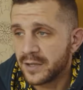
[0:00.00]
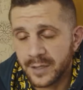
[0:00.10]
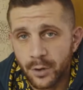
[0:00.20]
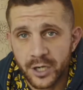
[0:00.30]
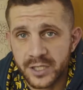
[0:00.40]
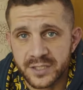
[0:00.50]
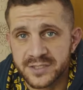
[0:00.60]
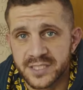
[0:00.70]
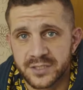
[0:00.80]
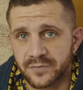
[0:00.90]
They might only
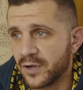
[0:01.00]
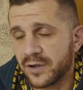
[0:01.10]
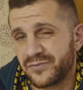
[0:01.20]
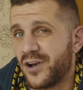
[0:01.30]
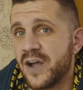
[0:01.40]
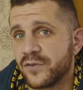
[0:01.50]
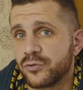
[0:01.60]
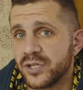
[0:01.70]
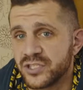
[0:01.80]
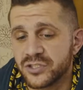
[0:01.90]
consist of like 5
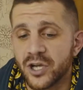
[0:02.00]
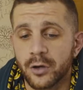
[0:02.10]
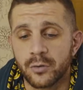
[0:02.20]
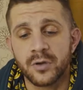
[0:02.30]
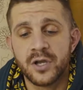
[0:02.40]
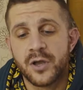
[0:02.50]
ingredients in total: